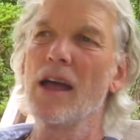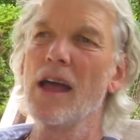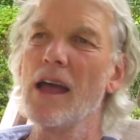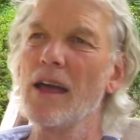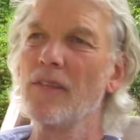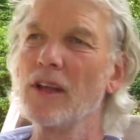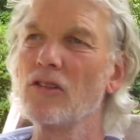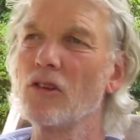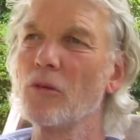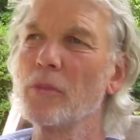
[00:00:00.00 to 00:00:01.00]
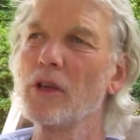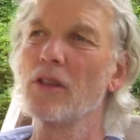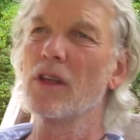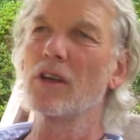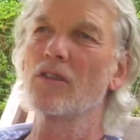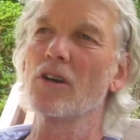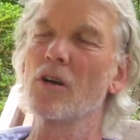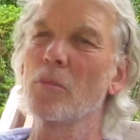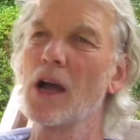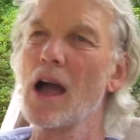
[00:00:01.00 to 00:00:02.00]
and they told me that
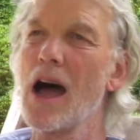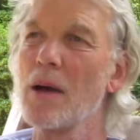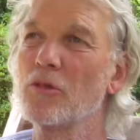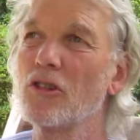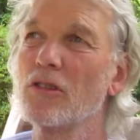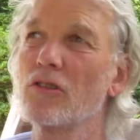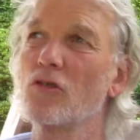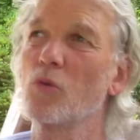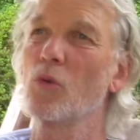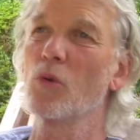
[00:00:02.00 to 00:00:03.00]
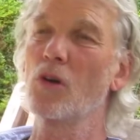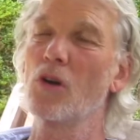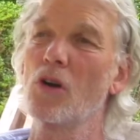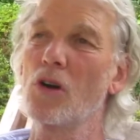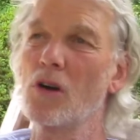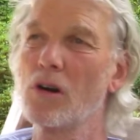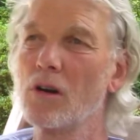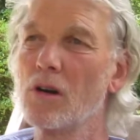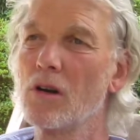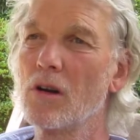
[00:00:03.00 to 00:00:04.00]
my options were
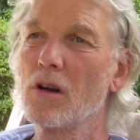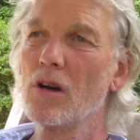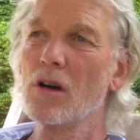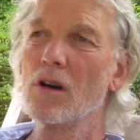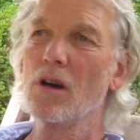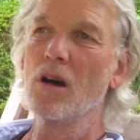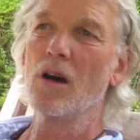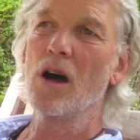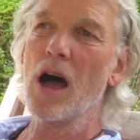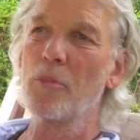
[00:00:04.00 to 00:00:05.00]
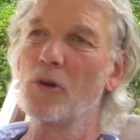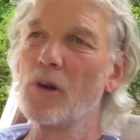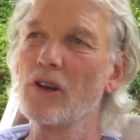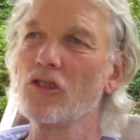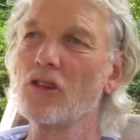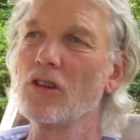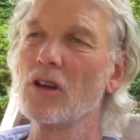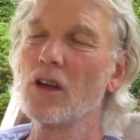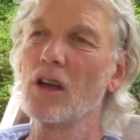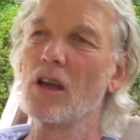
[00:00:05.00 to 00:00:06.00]
operation,
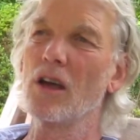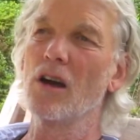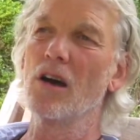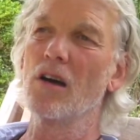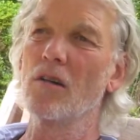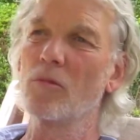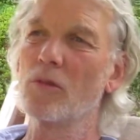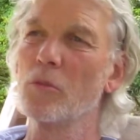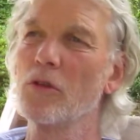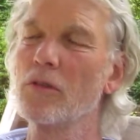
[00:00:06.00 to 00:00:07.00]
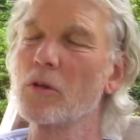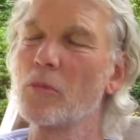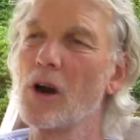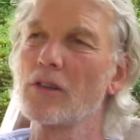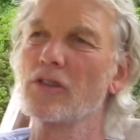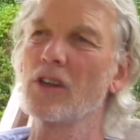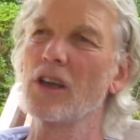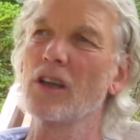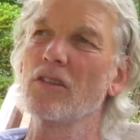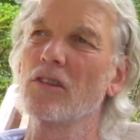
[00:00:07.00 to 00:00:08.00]
removing the
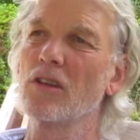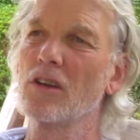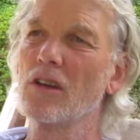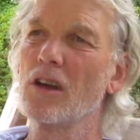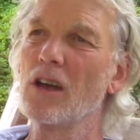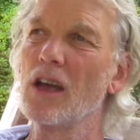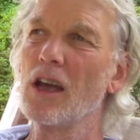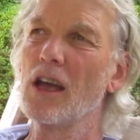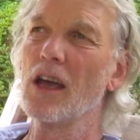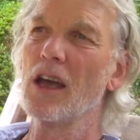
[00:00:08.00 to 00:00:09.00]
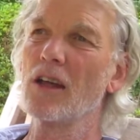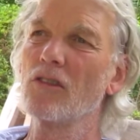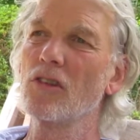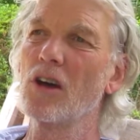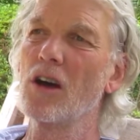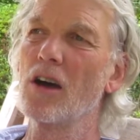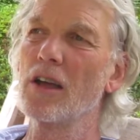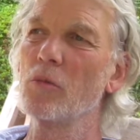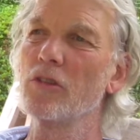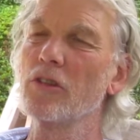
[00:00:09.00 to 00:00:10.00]
prostate, and
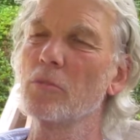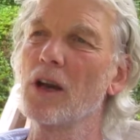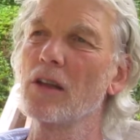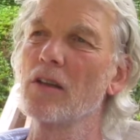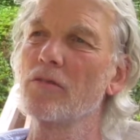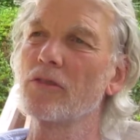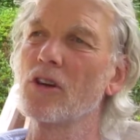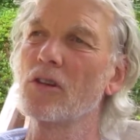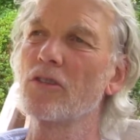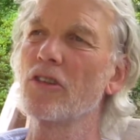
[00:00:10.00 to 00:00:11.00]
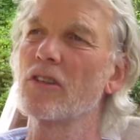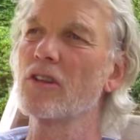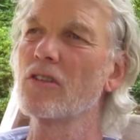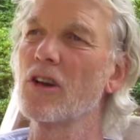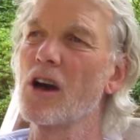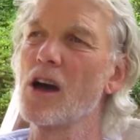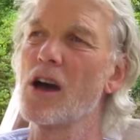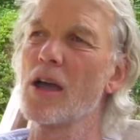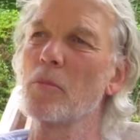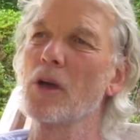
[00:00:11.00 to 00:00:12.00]
it was in my lymph nodes at the
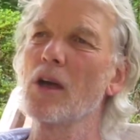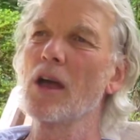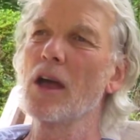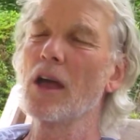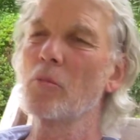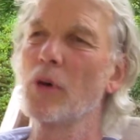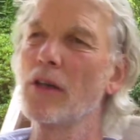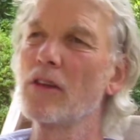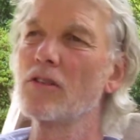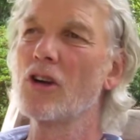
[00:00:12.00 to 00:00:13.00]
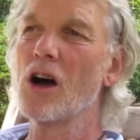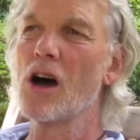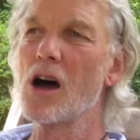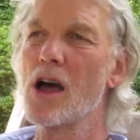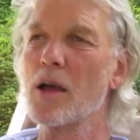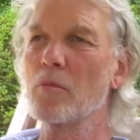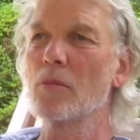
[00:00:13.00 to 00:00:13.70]
time. And by the time